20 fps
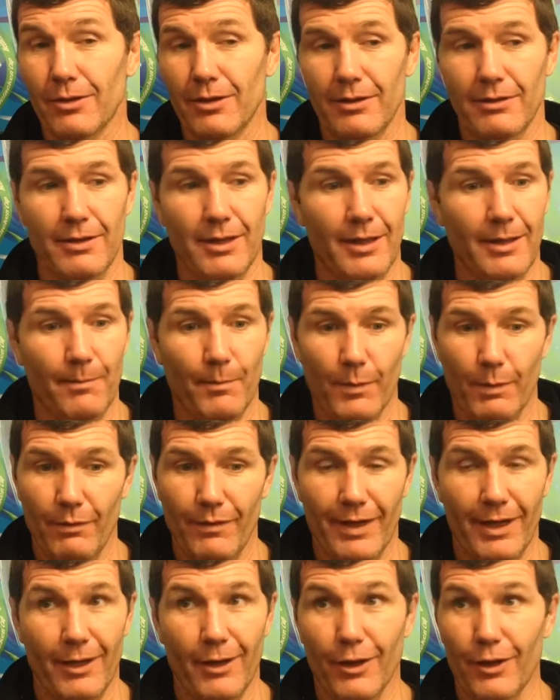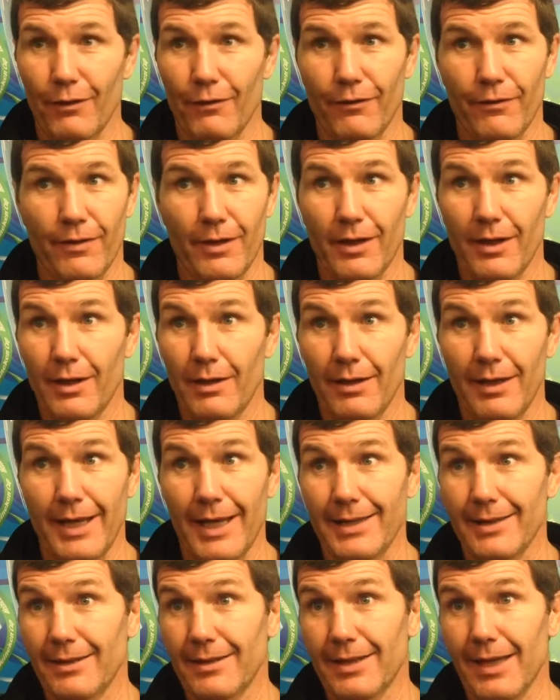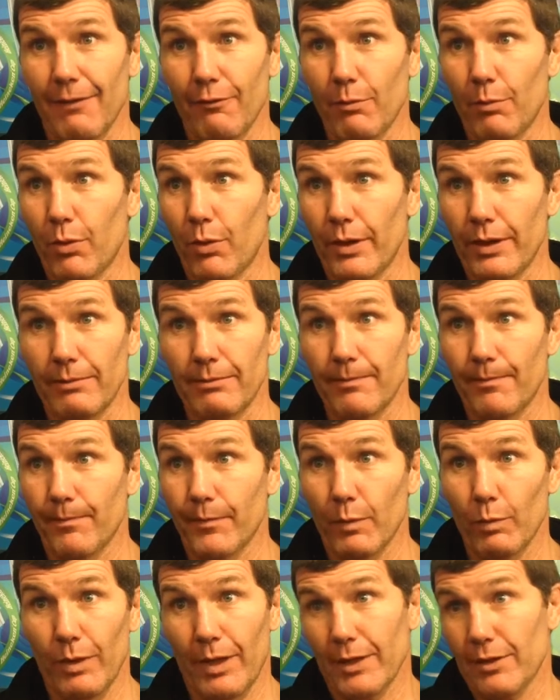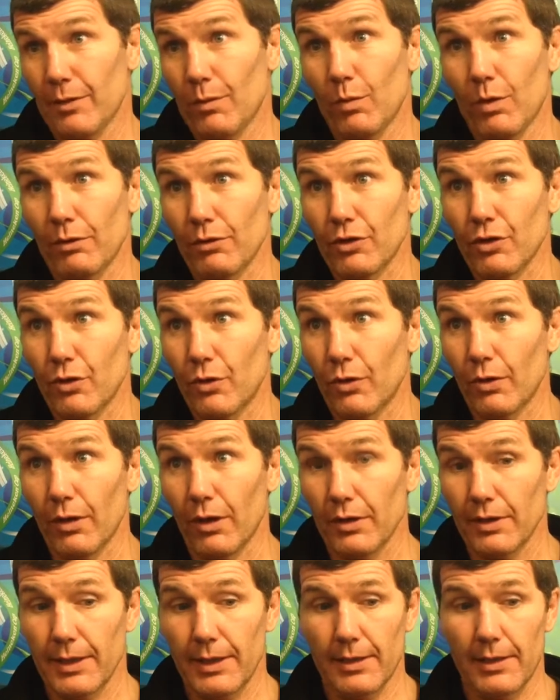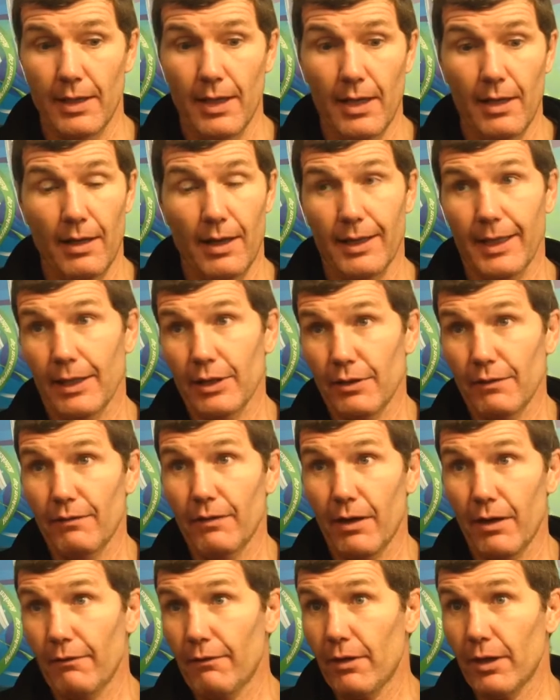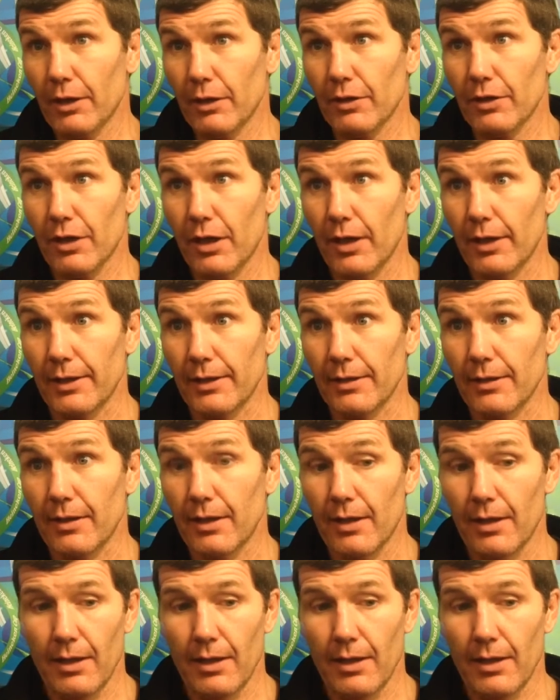And we've had a lot of less than one score losses against some very, very good sides.